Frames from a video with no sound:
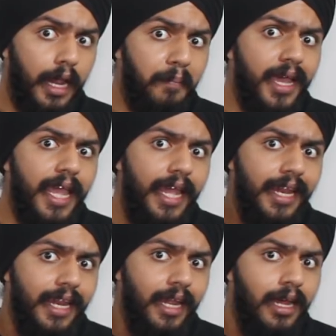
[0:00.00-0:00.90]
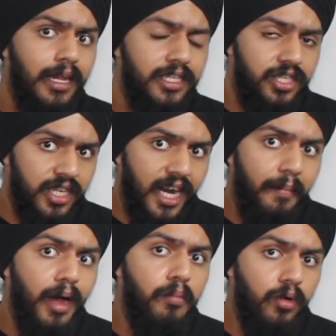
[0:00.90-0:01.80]
Number 8,
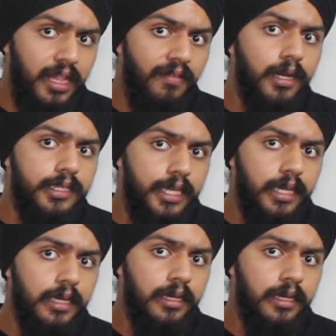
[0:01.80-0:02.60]
ceramah motivasi.